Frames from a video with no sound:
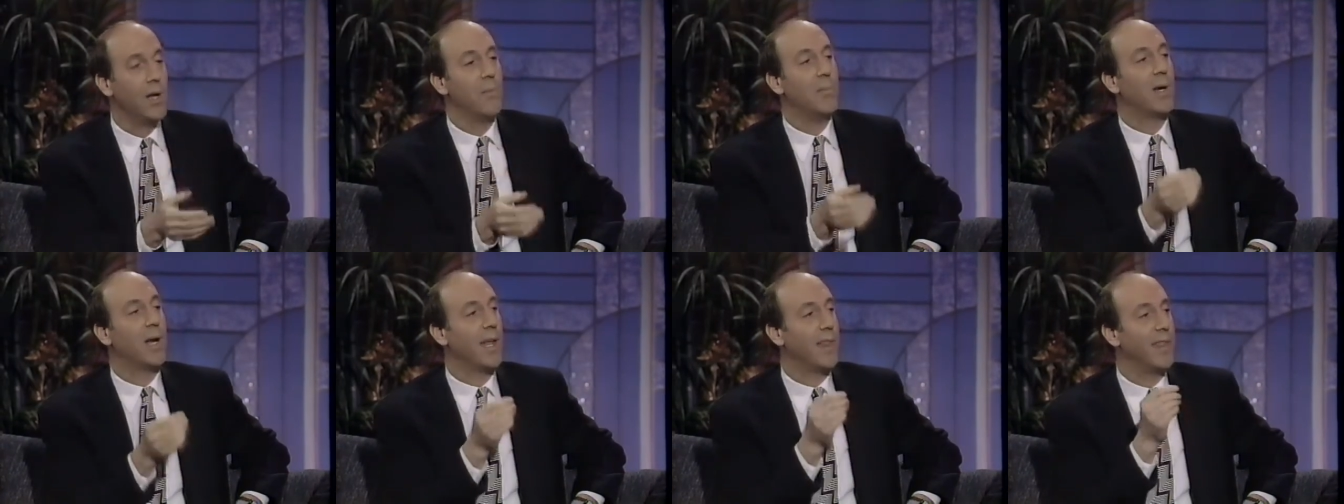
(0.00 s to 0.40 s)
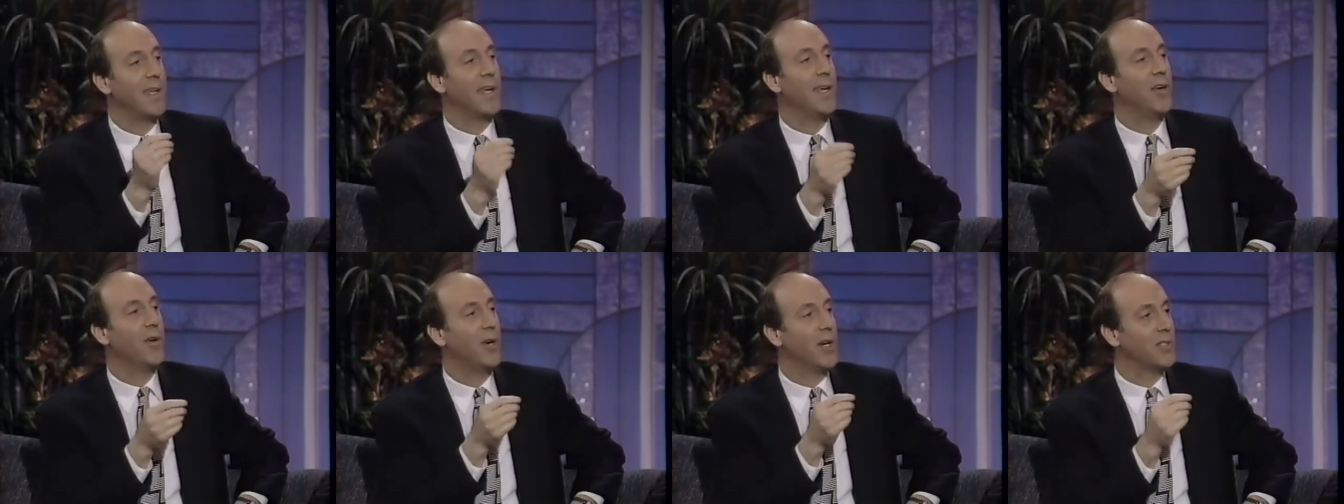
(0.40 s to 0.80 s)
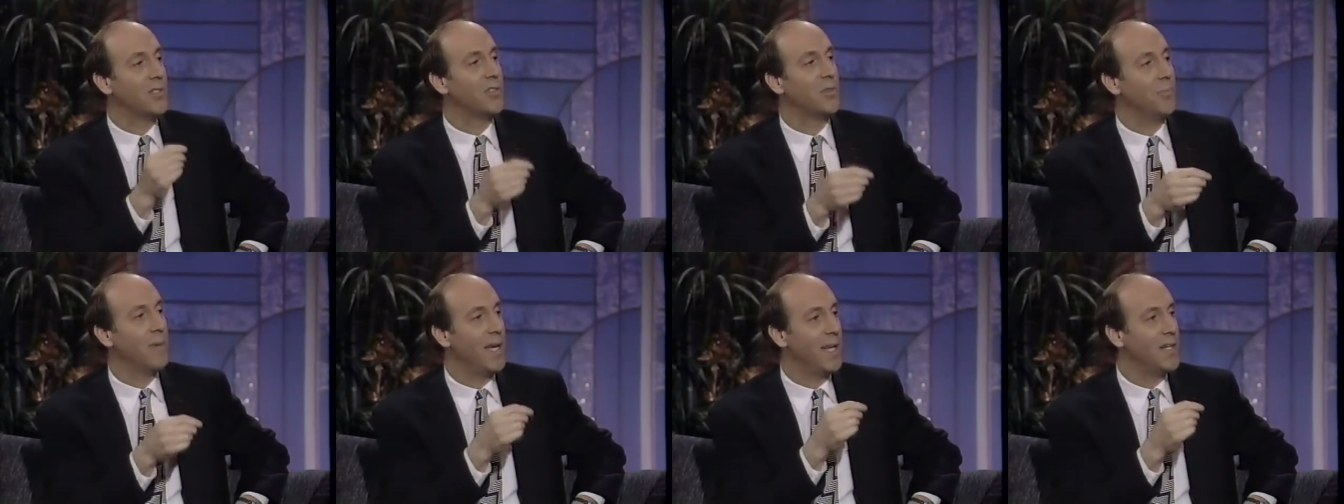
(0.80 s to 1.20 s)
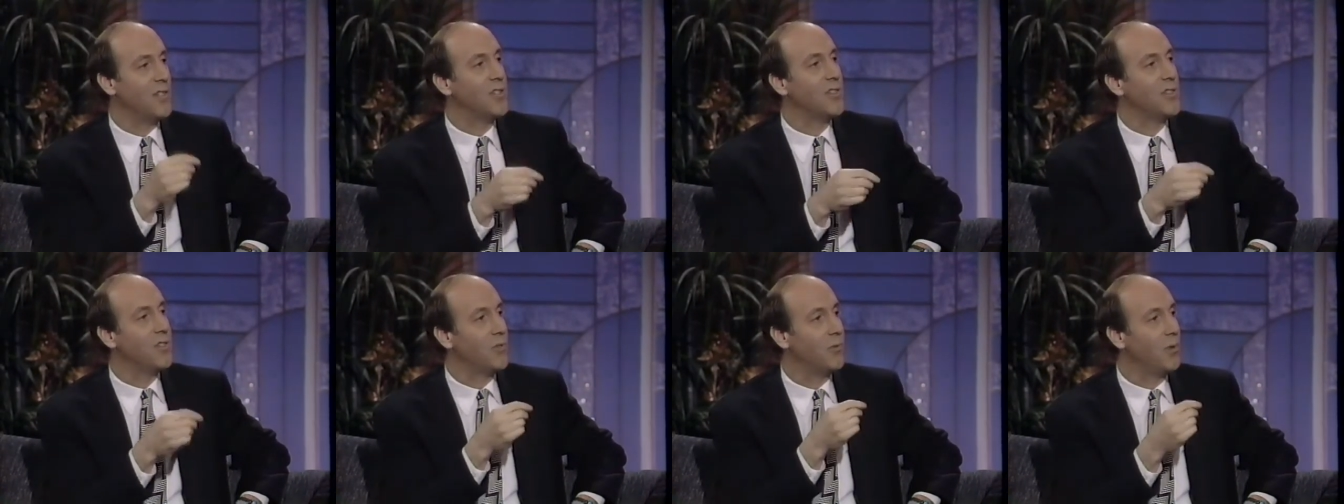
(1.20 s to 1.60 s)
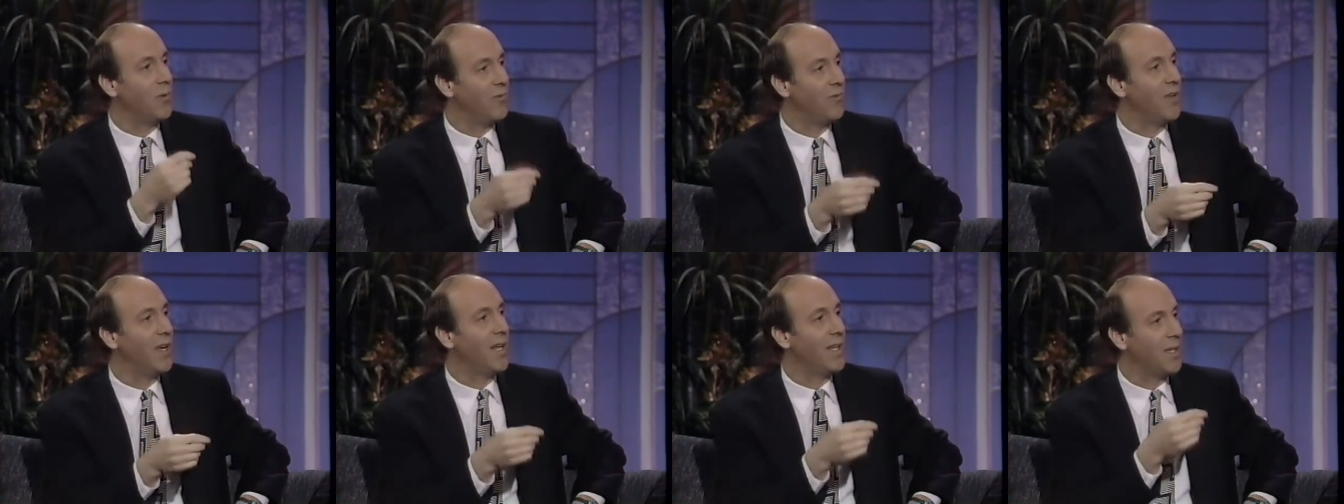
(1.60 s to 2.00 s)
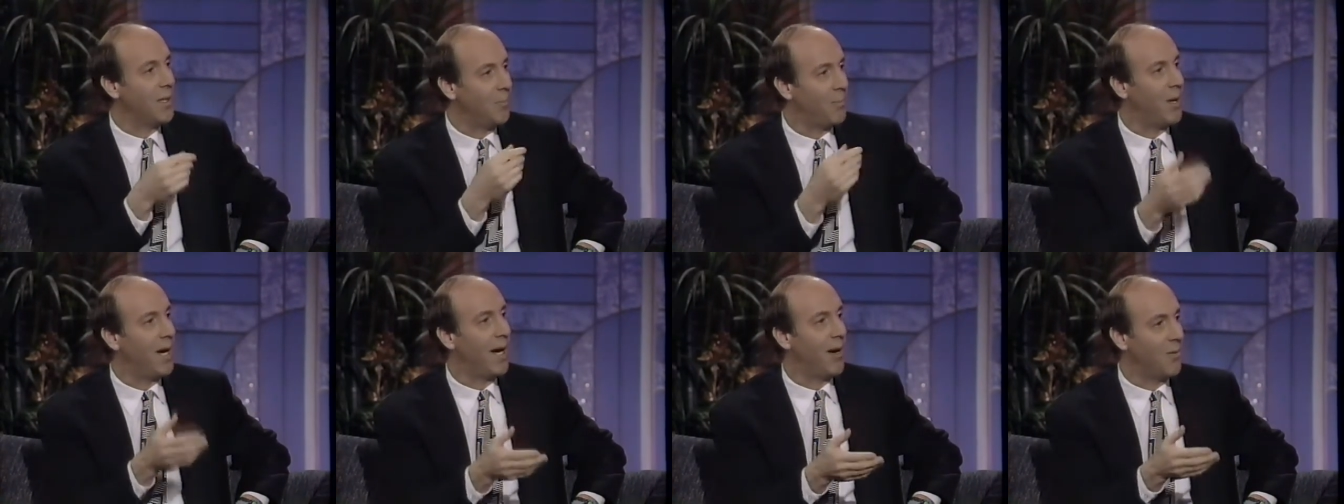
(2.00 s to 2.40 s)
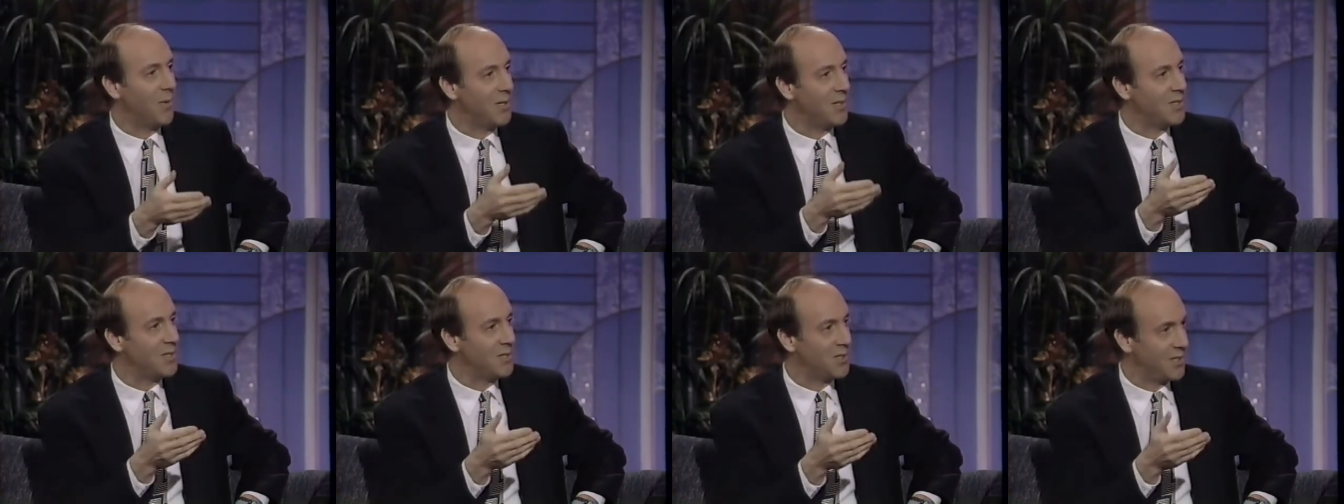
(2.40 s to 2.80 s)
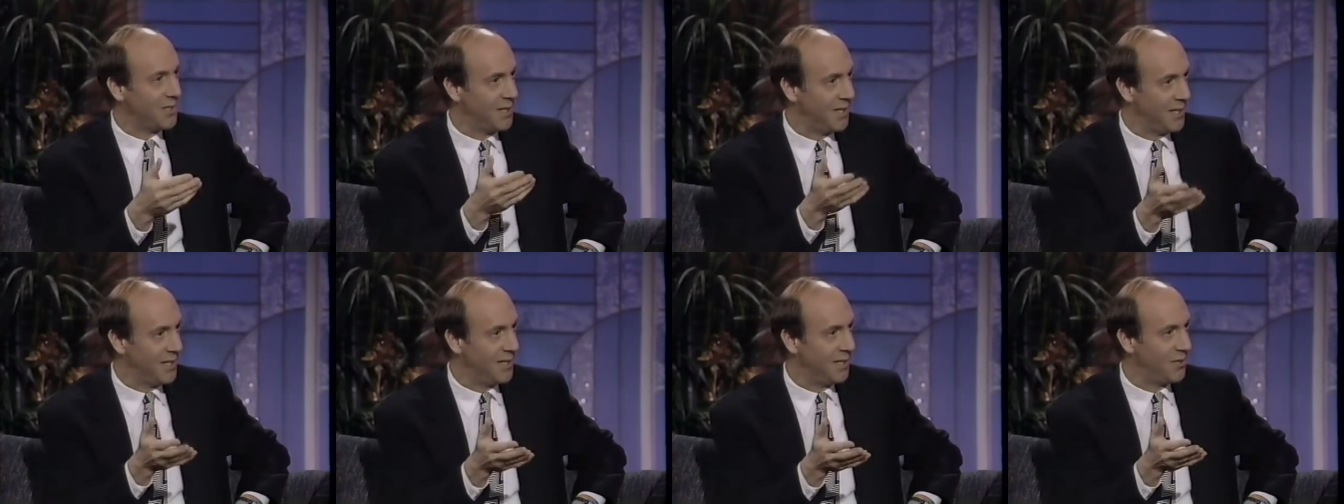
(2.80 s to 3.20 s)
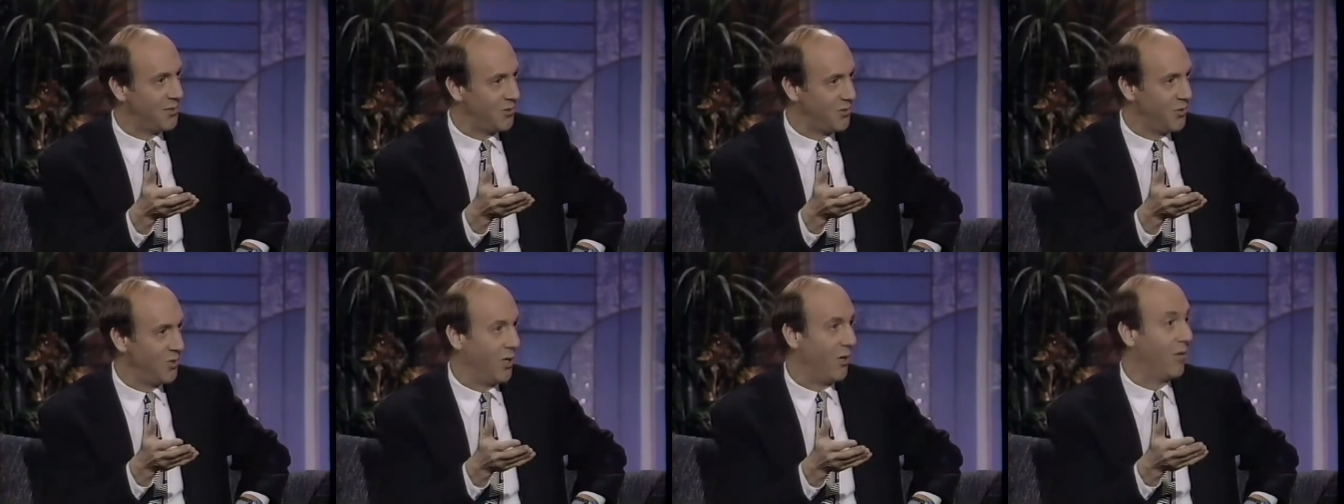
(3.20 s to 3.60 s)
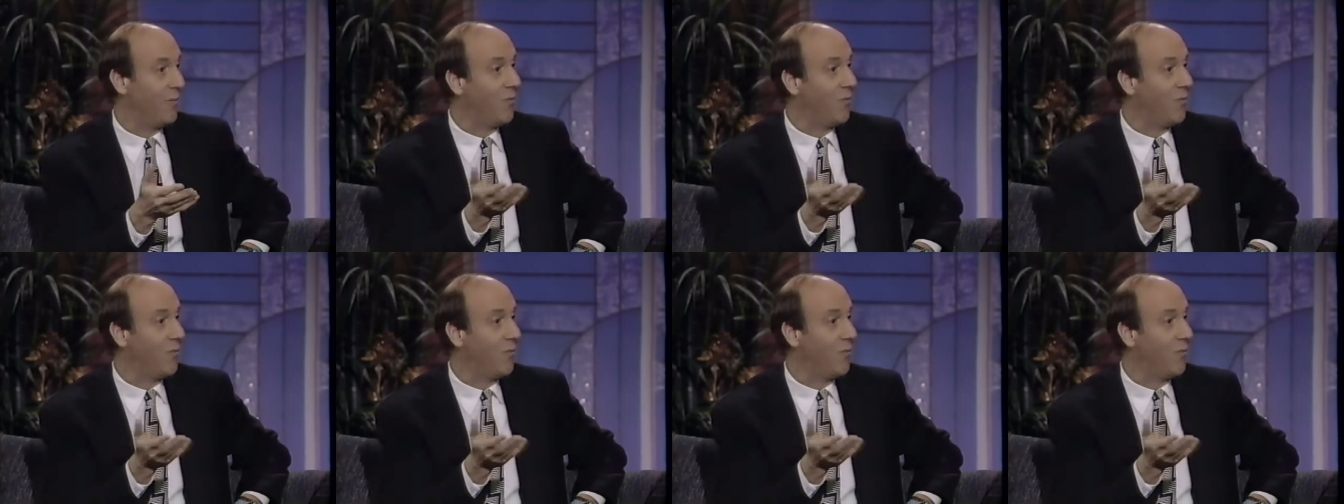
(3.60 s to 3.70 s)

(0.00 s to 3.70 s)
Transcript: But I think he also manages to offend the powers in the studio.